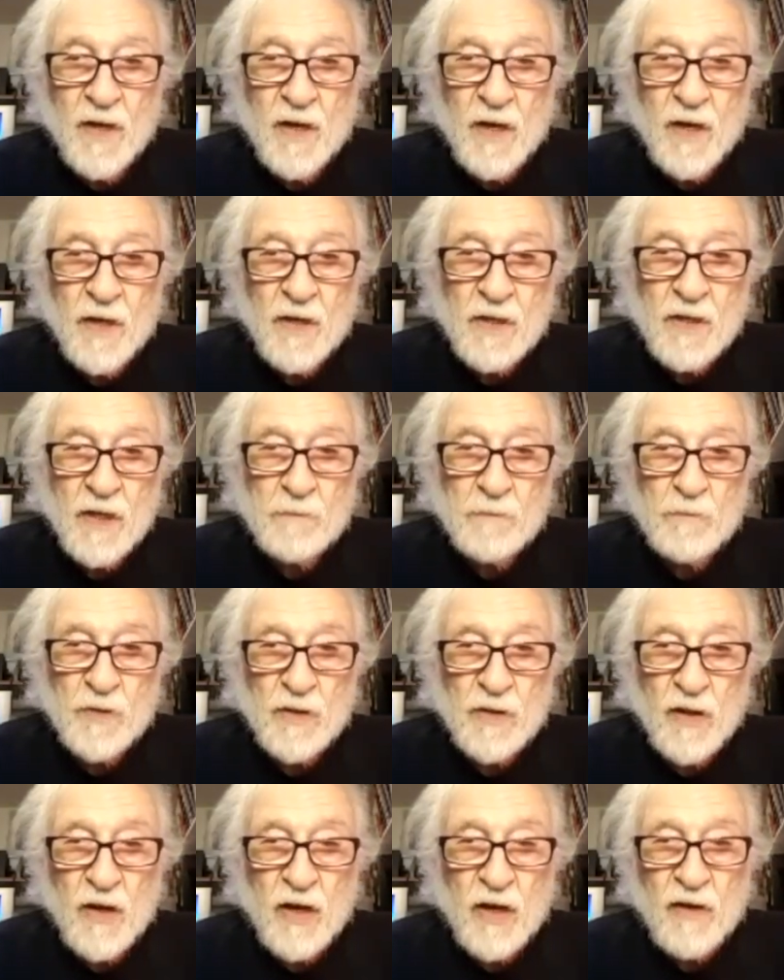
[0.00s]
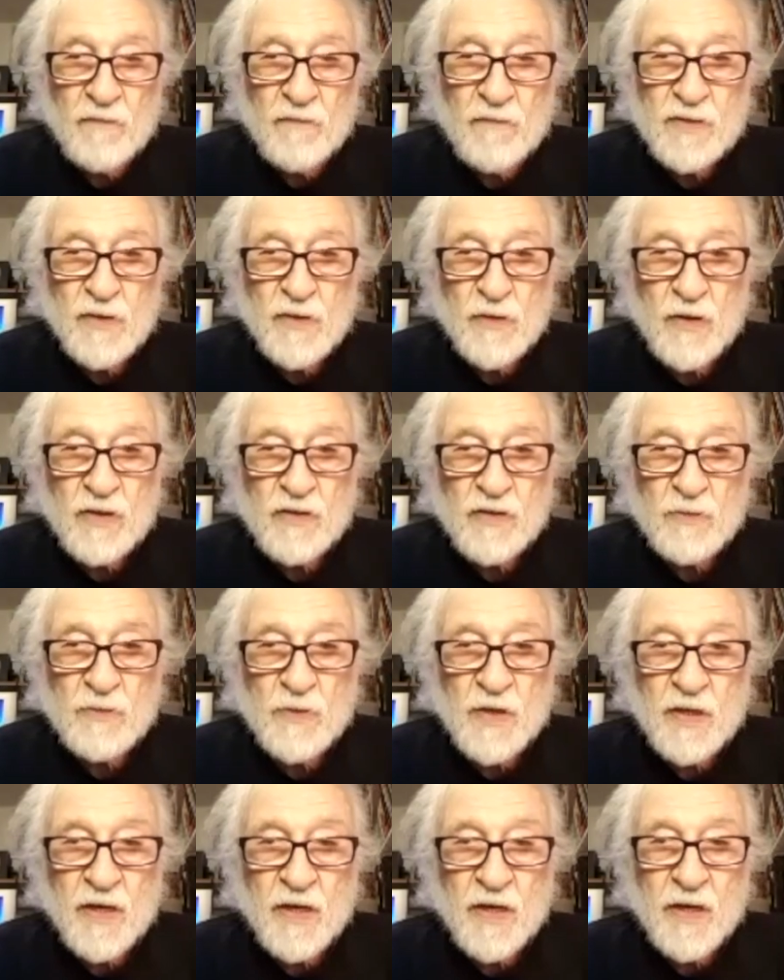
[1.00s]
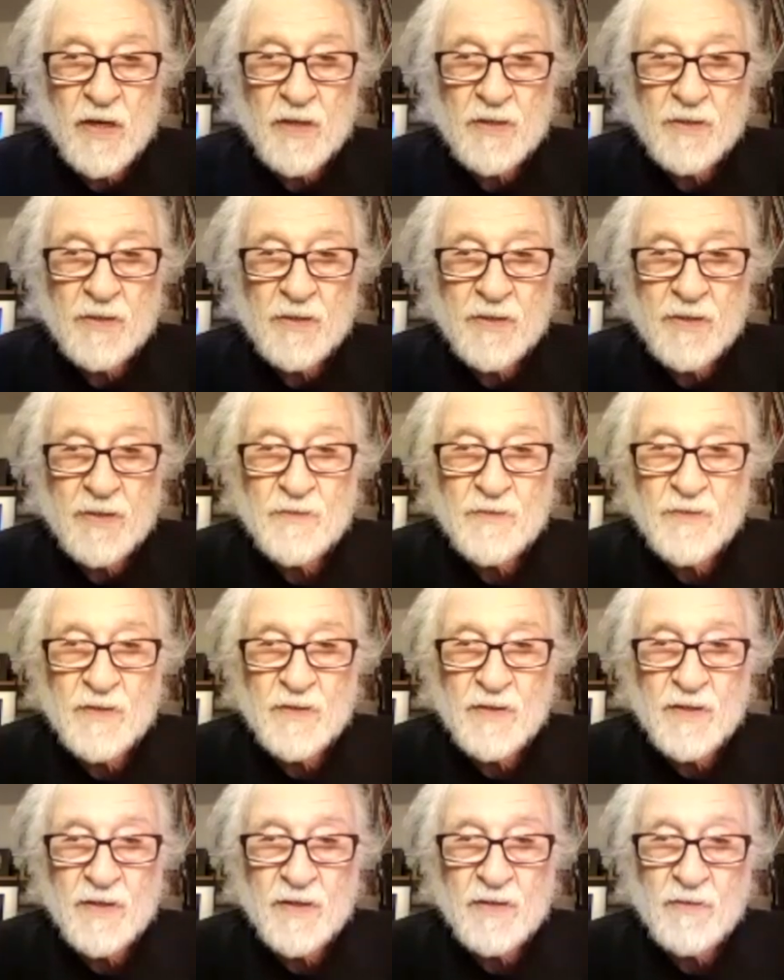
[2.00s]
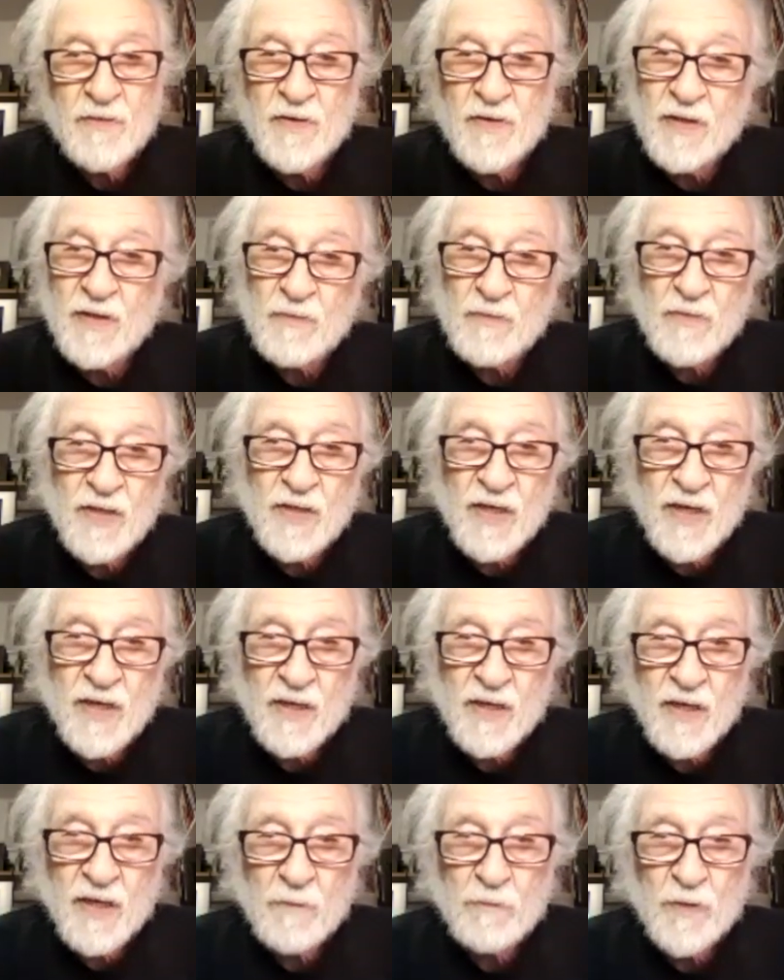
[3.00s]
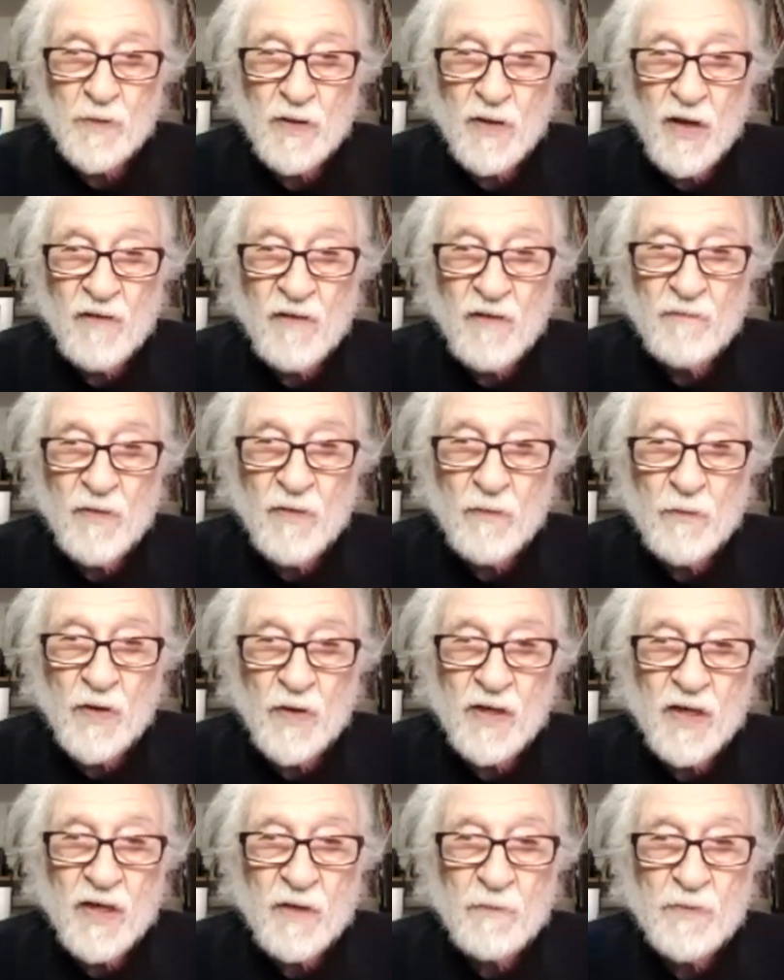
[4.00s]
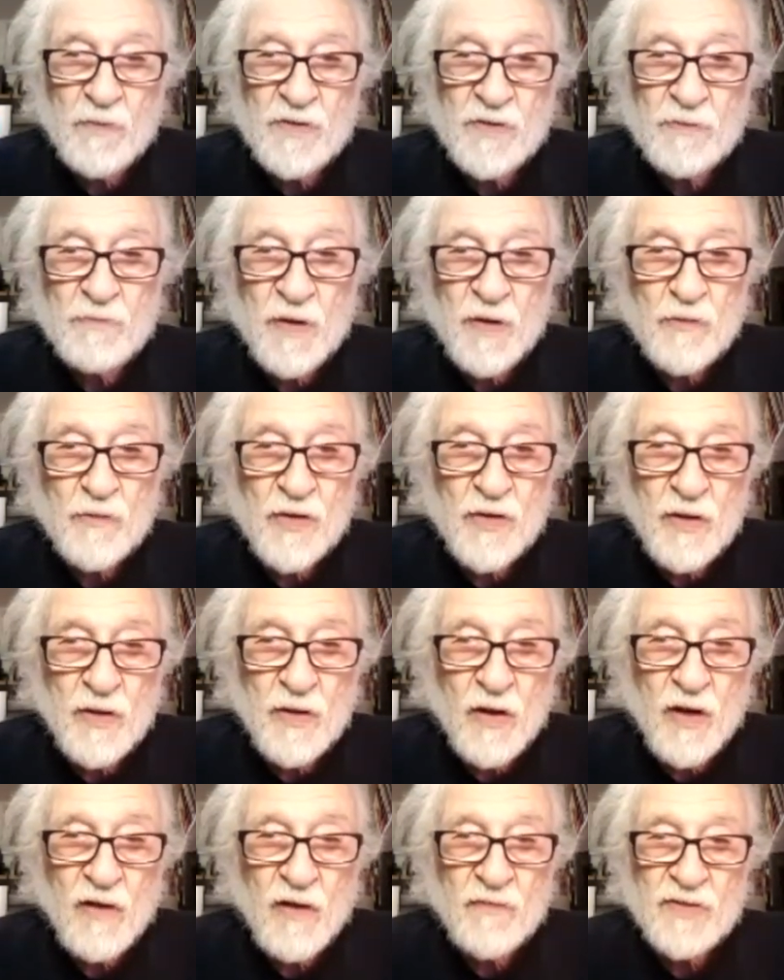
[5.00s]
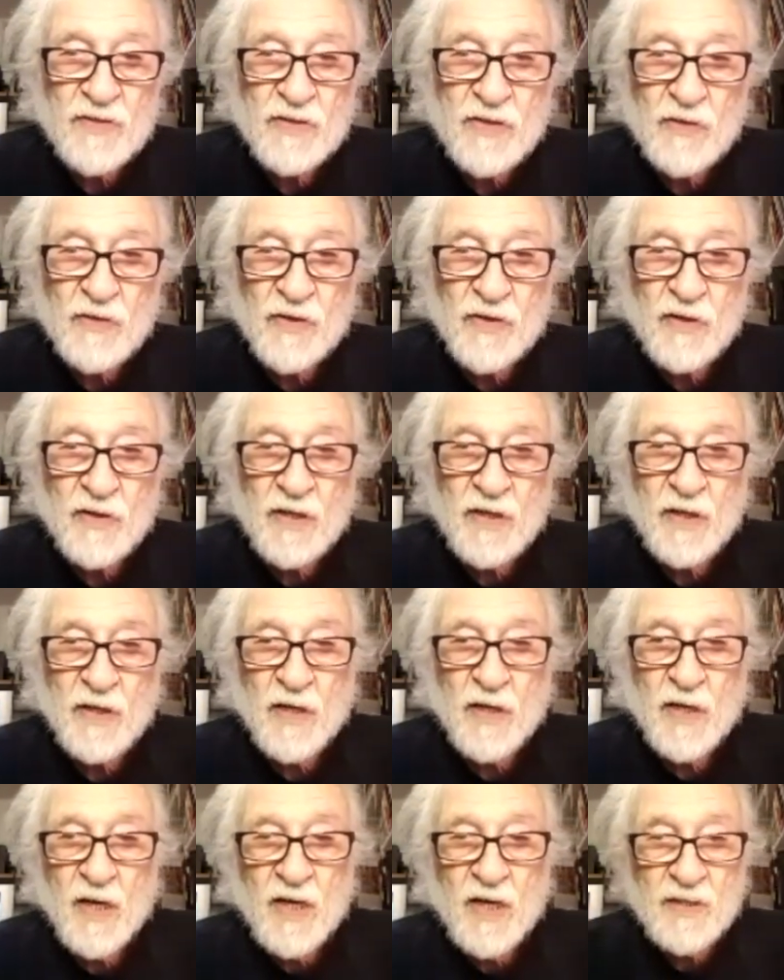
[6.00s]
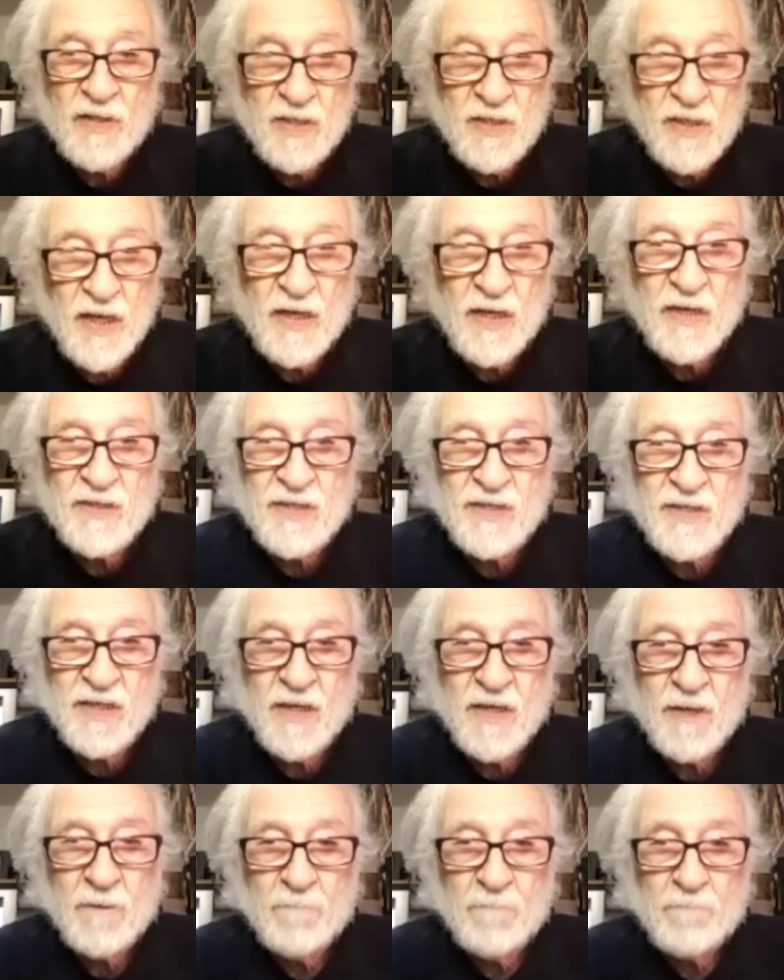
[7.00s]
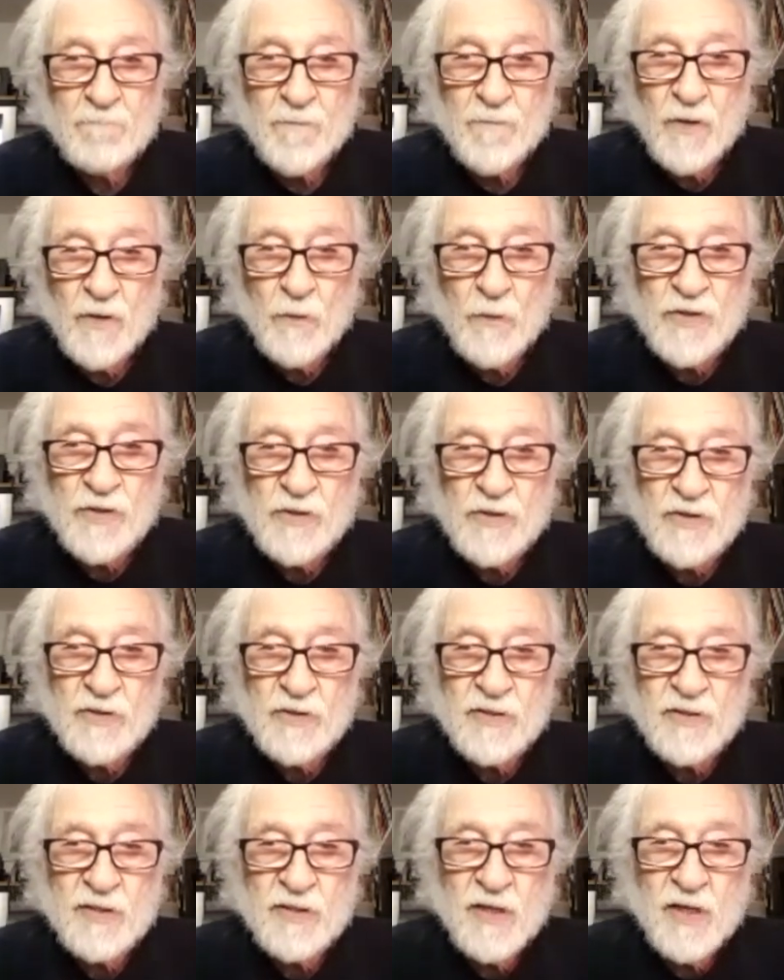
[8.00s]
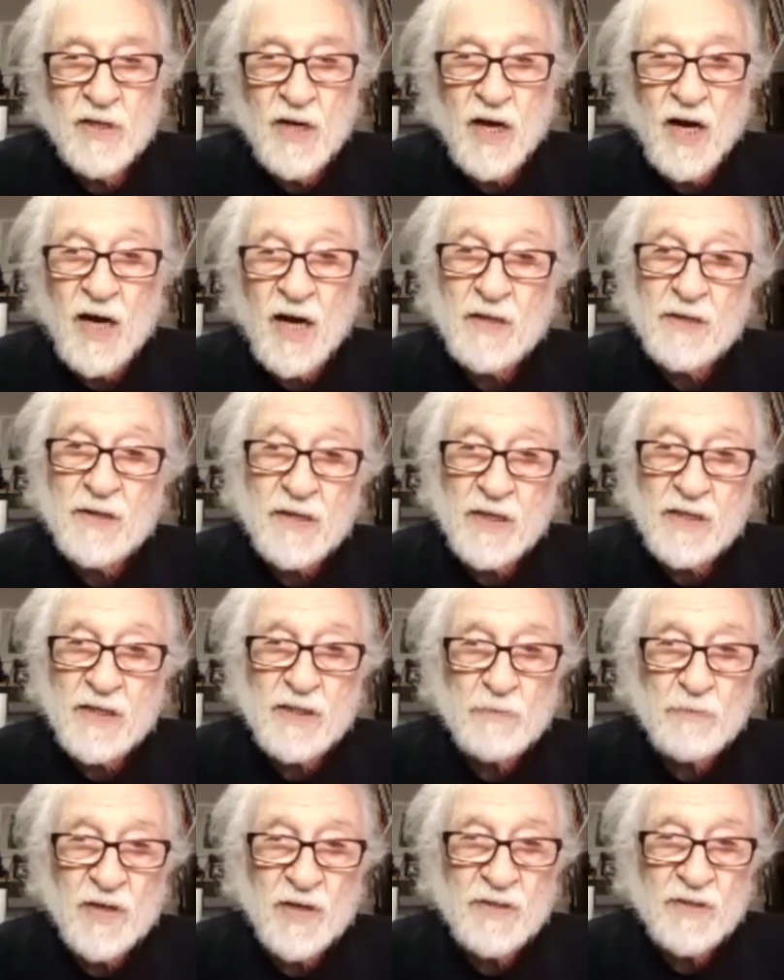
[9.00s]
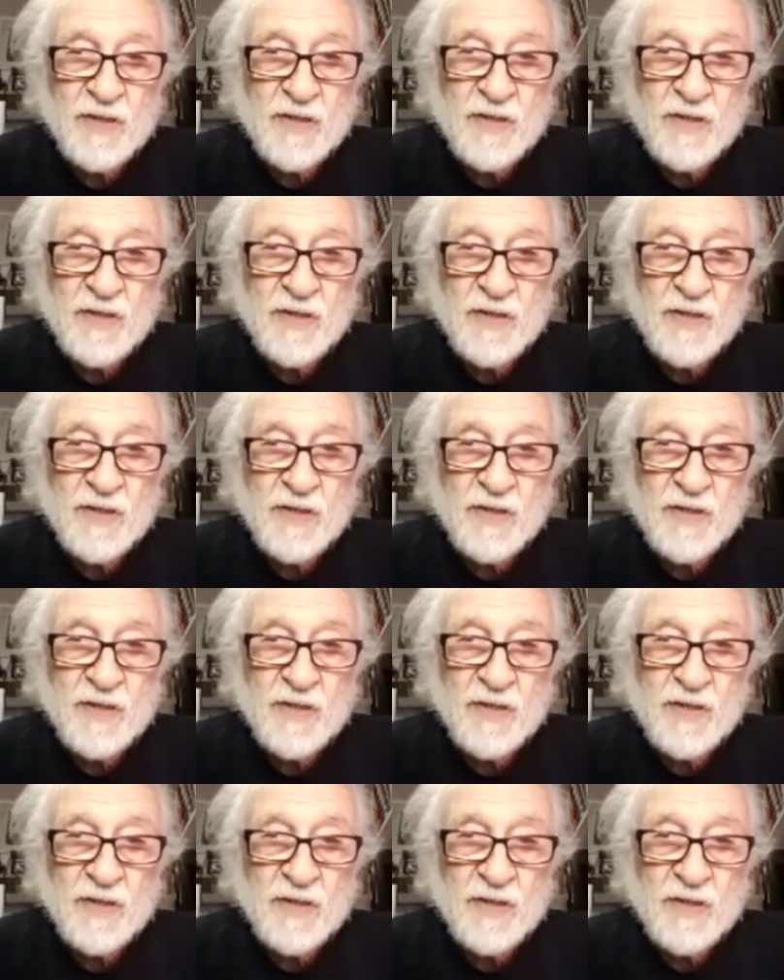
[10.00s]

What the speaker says: keep him alive as long as we can. You know, and, well, we can't keep him alive, but we can keep his memory alive, and certainly his legacy, which is, I think, splendid.